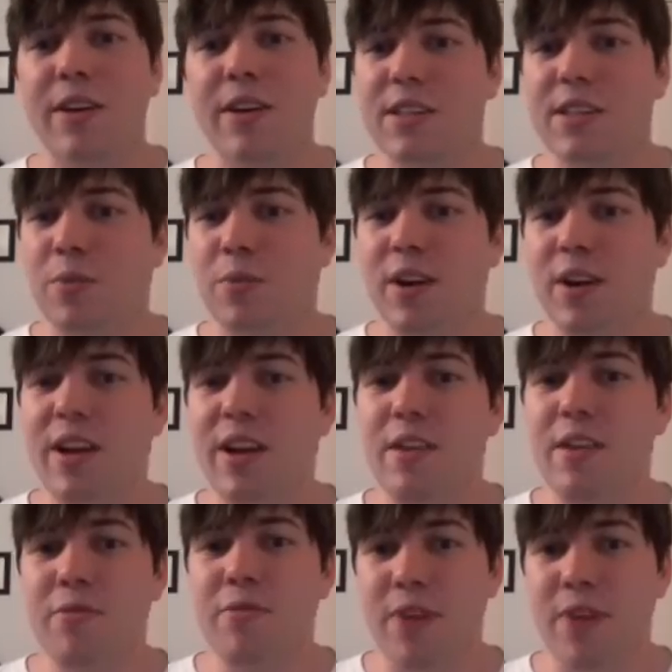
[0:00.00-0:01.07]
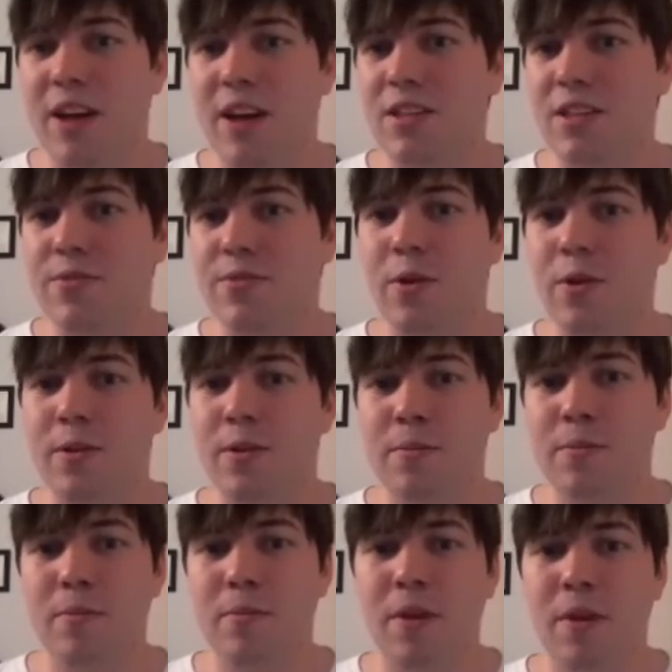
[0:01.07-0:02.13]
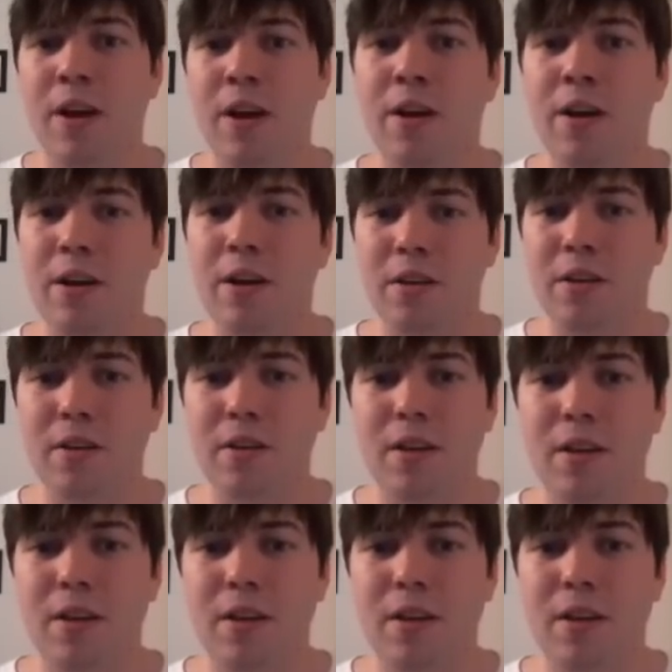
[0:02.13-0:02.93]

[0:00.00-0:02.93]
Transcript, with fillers: it's a pretty fast farm. Uh,